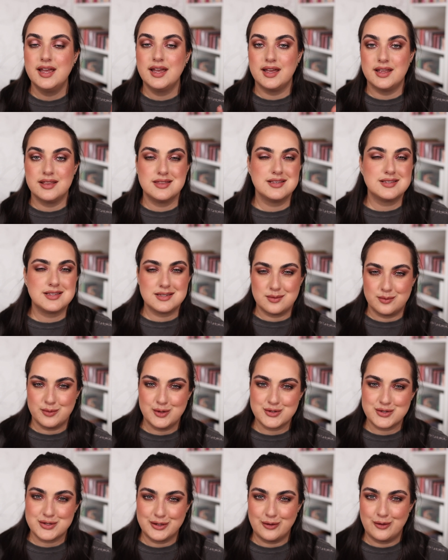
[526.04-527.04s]
and this is a
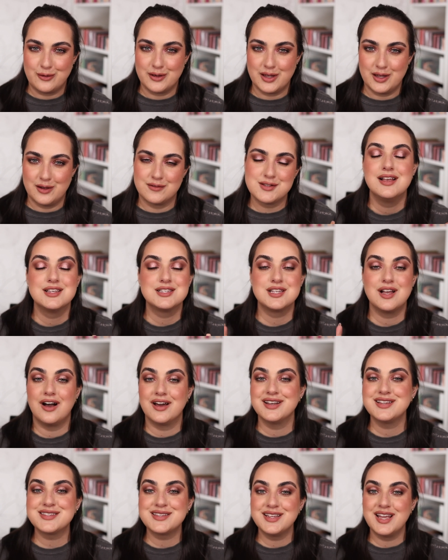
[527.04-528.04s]
musical gift. So
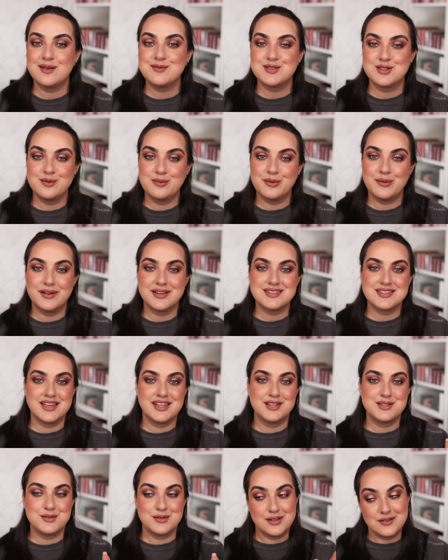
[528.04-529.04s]
honestly, I'm super
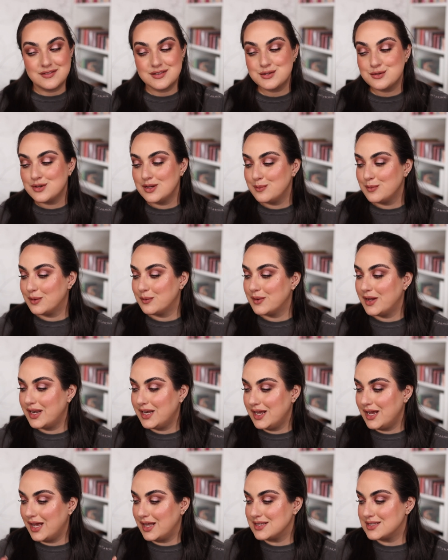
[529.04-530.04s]
excited to give it to him
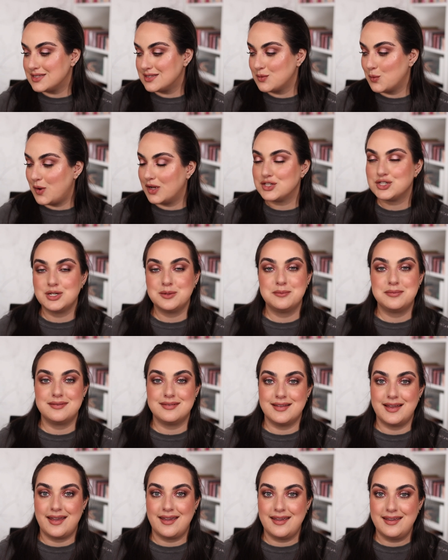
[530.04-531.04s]
already and watch him
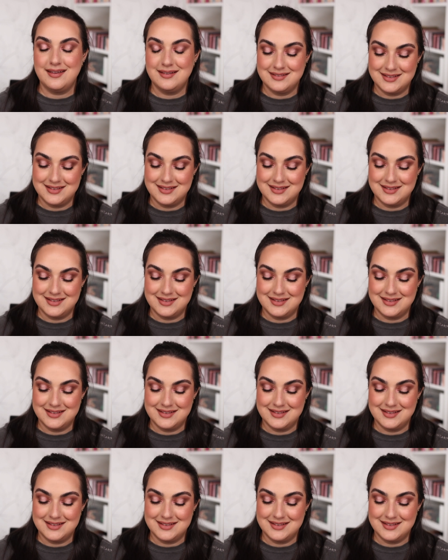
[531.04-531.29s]
play.